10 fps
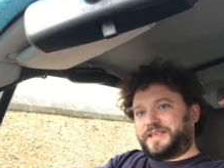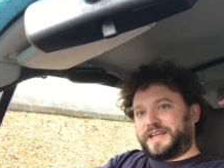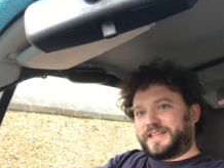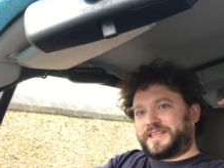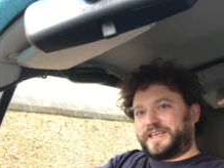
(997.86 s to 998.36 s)

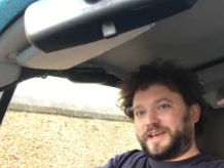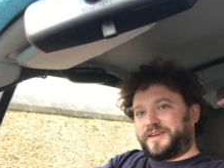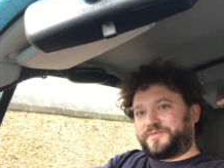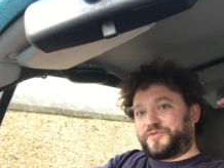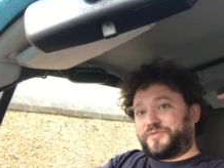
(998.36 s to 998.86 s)
getting the
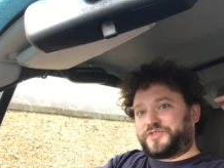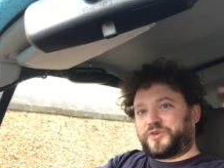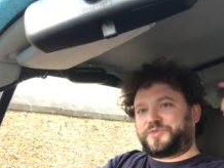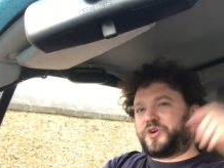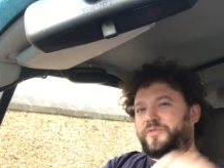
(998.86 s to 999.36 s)
uh, roof
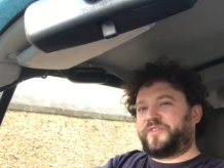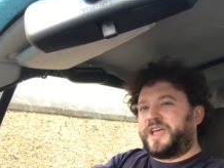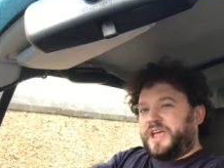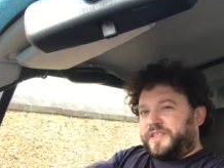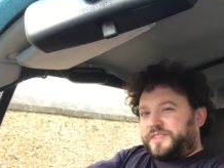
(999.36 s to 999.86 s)
chopped off,
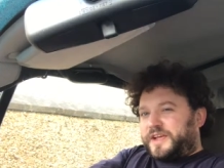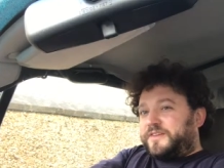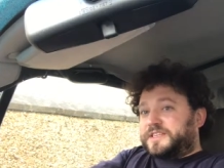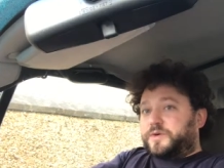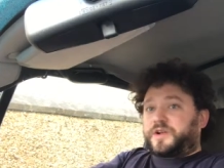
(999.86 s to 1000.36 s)

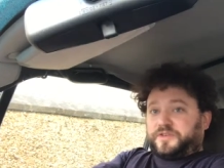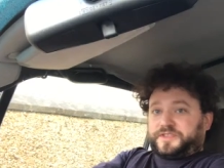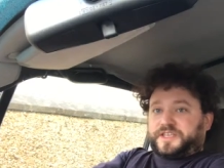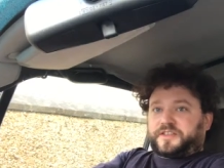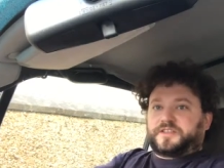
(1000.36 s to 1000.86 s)
there is quite a lot
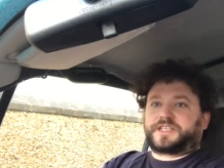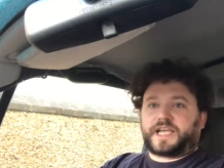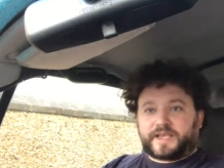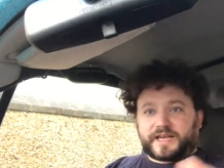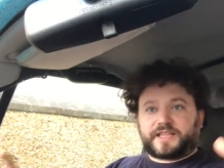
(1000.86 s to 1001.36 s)
of scuttle
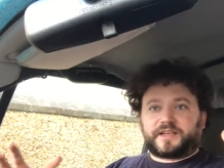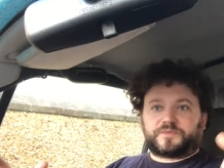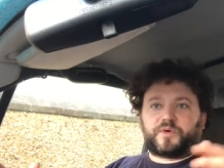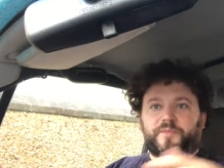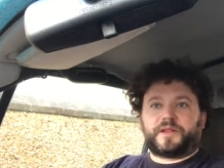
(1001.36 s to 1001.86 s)
shaking. It does
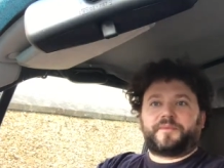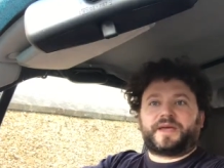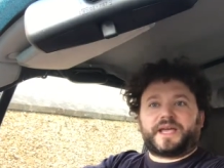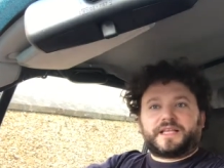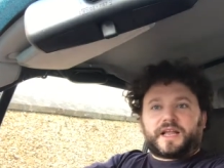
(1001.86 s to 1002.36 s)
wobble a
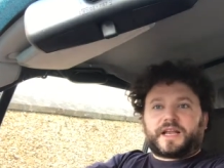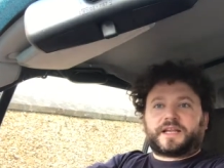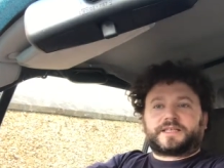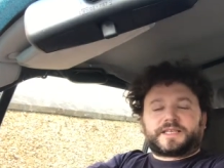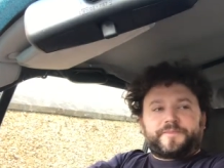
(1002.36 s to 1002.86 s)
bit,
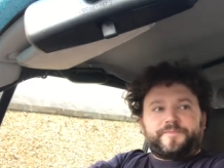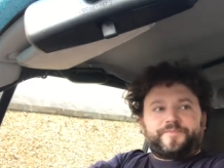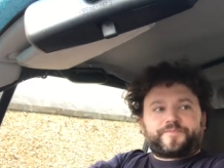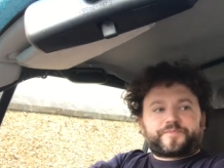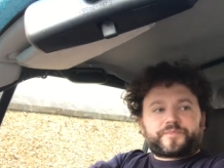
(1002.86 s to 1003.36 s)
and um,
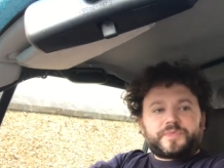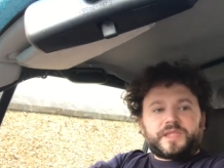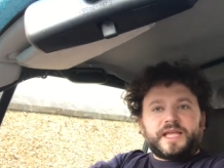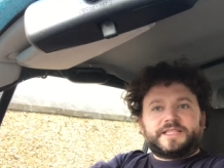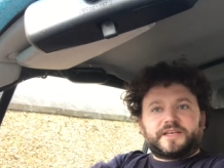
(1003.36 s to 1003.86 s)

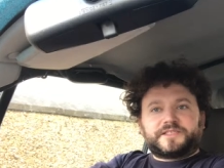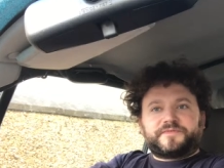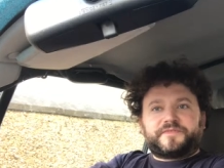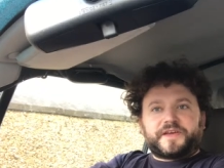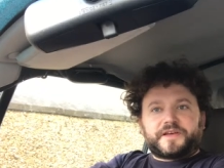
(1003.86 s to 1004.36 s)
it
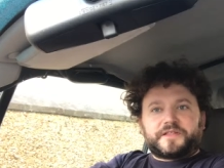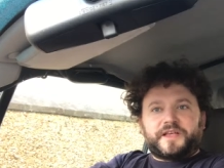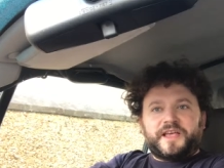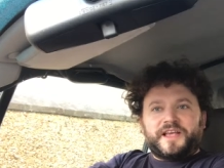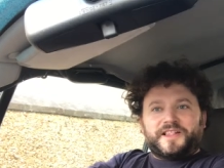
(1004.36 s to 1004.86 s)
doesn't feel
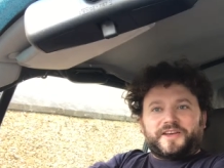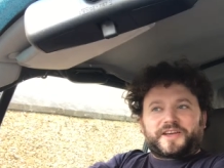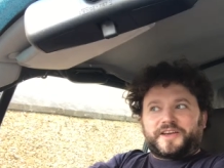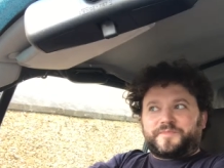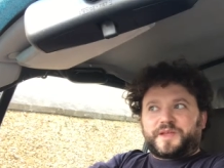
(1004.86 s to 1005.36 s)
like
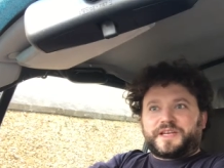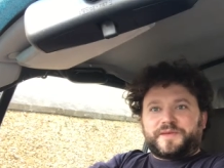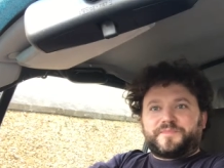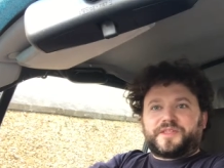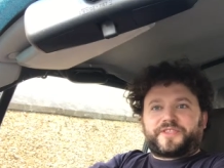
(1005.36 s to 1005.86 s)
a, a,
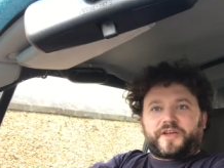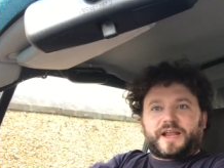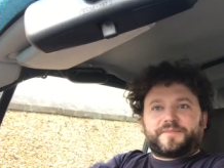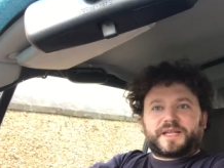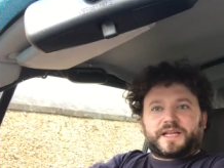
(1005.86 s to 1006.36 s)
nimble,
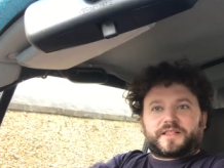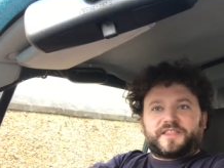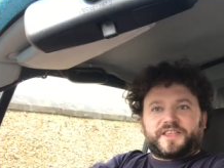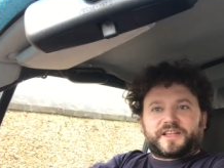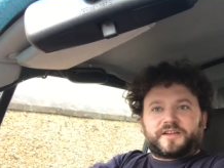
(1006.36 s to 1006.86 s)
dynamic
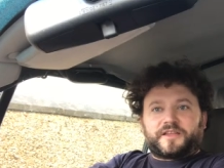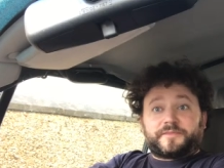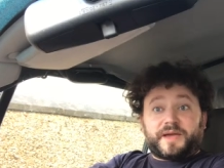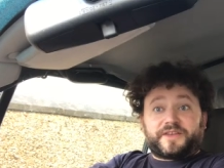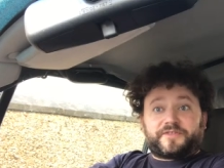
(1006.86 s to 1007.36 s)
little thing like the
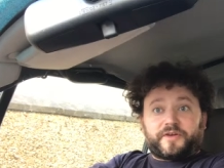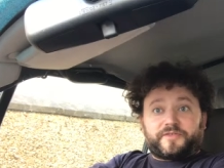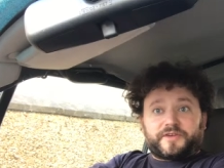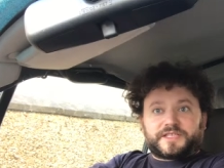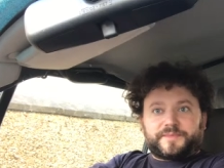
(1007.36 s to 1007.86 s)
Metro,
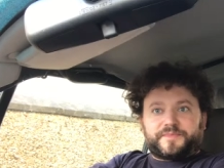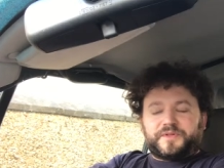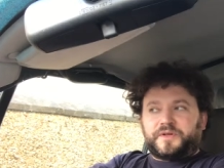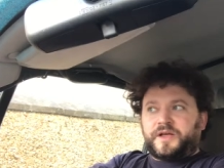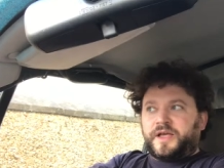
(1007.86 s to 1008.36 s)
for
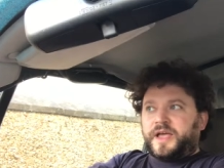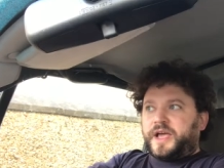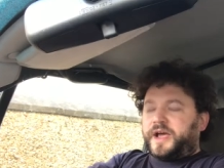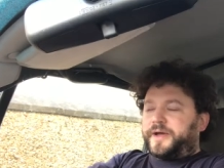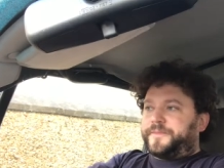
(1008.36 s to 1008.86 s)
example.
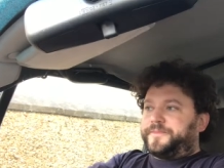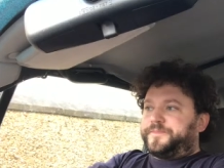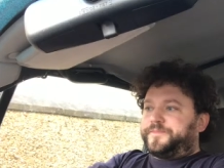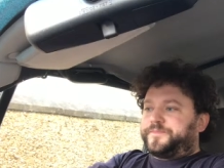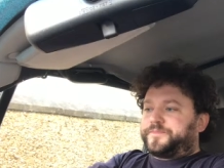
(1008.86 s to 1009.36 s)
Um,
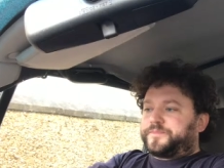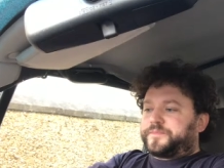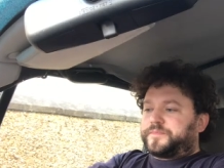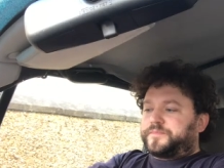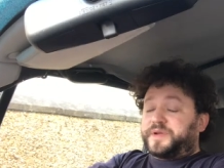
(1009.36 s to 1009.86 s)

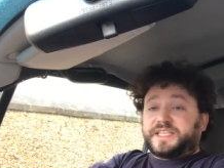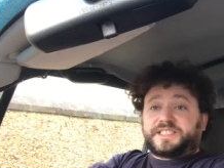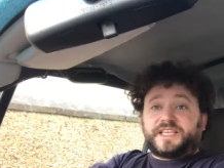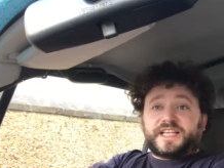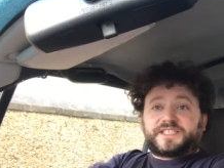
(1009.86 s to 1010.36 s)
but it's
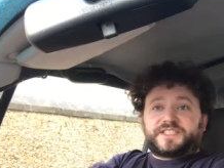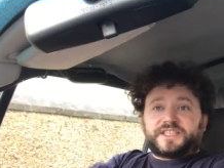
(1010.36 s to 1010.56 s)
it's